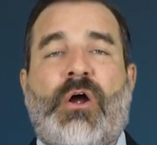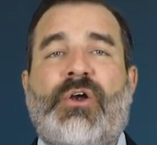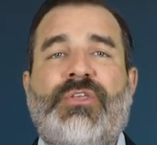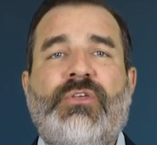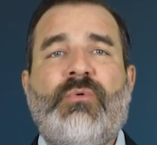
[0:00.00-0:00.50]

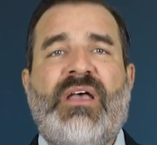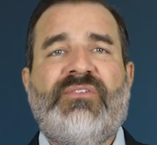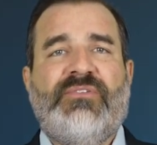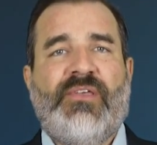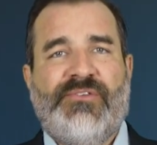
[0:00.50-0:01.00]
our
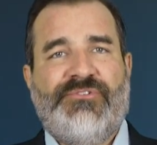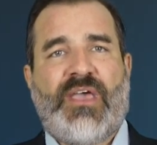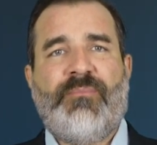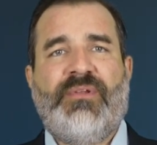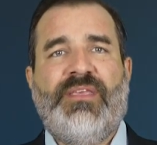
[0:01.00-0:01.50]
US,
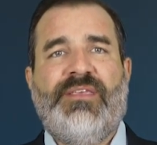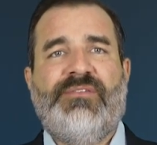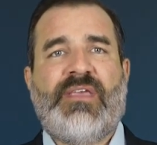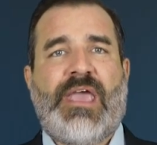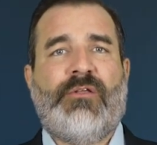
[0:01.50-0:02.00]

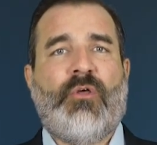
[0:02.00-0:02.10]
Japanese, and